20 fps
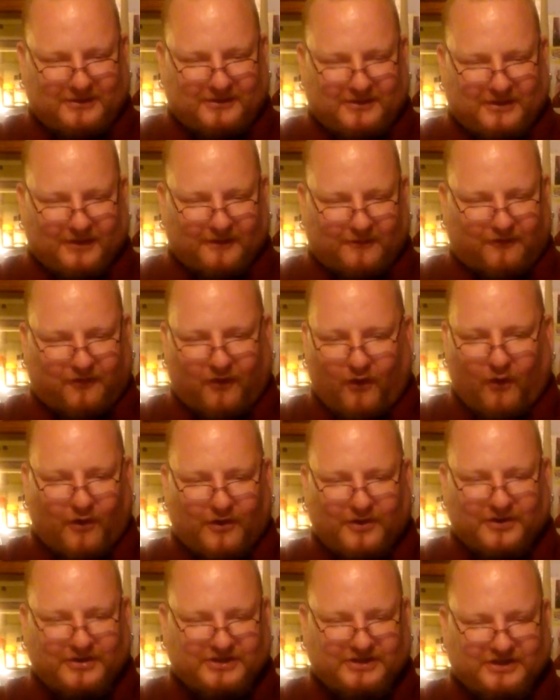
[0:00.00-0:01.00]
the
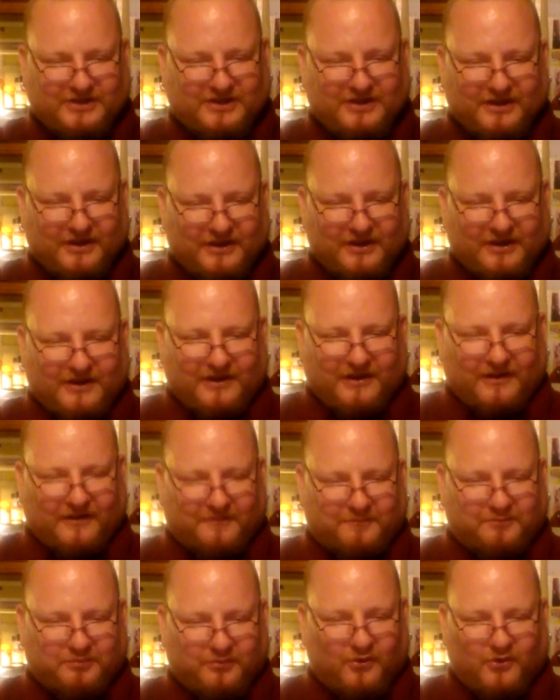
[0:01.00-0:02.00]
forest
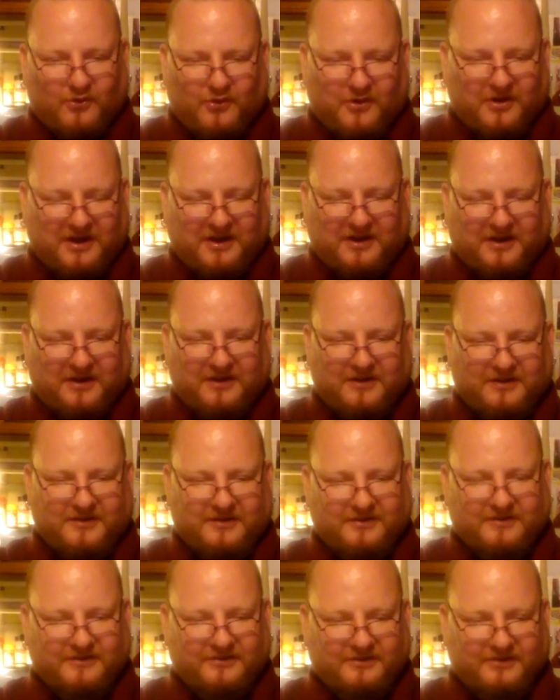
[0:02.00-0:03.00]
of brewing,
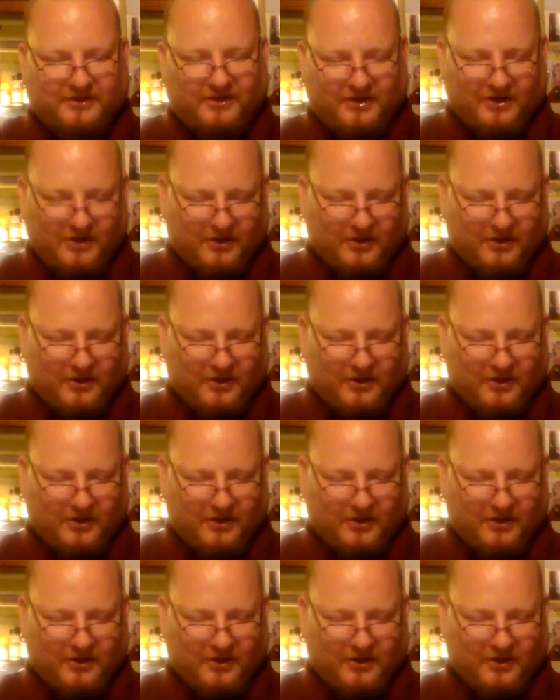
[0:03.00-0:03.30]
you